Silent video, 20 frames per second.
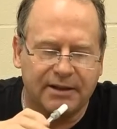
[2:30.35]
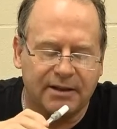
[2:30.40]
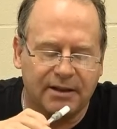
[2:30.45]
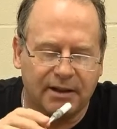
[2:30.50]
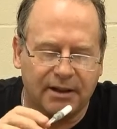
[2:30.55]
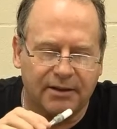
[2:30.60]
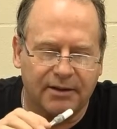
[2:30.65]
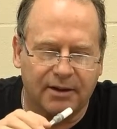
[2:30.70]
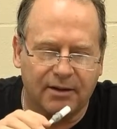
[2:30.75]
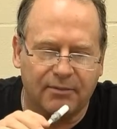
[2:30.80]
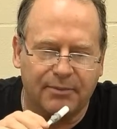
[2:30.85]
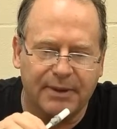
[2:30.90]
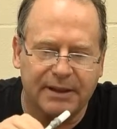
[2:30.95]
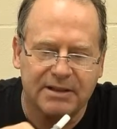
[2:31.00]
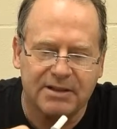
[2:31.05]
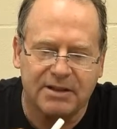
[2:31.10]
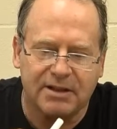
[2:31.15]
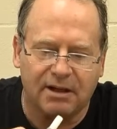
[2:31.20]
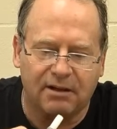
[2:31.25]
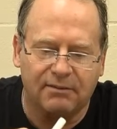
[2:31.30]
There have been
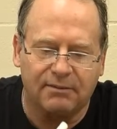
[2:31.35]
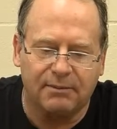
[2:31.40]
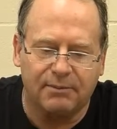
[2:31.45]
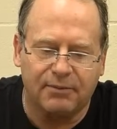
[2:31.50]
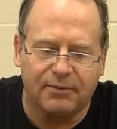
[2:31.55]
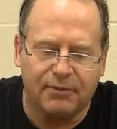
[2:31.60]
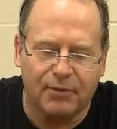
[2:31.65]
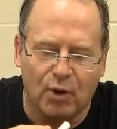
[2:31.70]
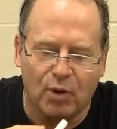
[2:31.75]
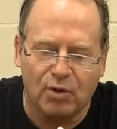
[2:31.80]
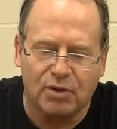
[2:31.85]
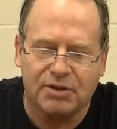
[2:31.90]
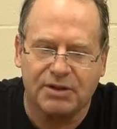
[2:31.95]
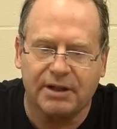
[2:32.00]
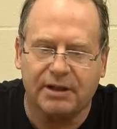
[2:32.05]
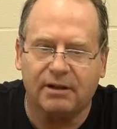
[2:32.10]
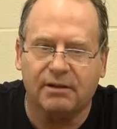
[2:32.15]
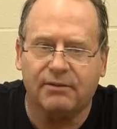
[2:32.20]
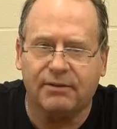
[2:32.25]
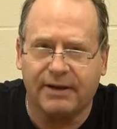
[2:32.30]
some folks
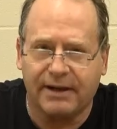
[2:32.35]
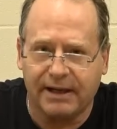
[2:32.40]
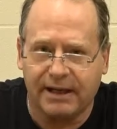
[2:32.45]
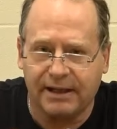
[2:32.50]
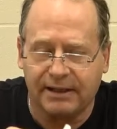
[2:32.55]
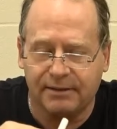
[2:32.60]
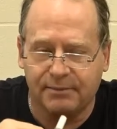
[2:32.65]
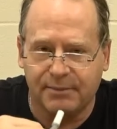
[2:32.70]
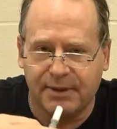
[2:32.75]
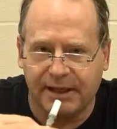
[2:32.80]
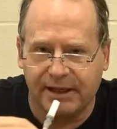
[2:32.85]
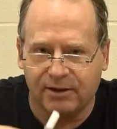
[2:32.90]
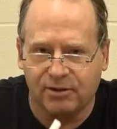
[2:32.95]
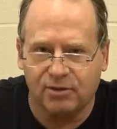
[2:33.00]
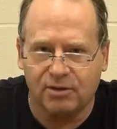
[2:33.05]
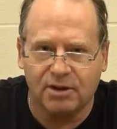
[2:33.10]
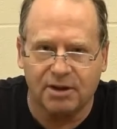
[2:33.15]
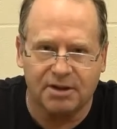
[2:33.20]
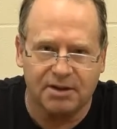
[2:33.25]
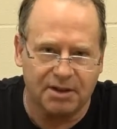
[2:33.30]
that have had
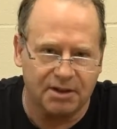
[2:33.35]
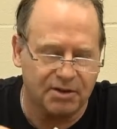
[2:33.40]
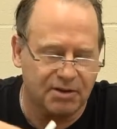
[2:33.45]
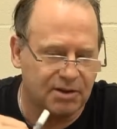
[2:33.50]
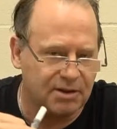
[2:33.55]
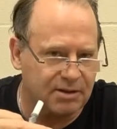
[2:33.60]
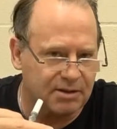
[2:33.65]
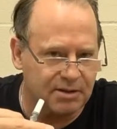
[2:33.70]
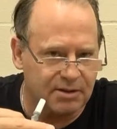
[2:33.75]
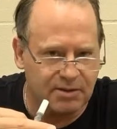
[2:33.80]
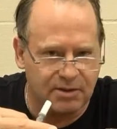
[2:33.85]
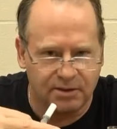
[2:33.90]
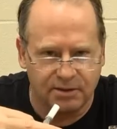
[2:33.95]
medical conditions,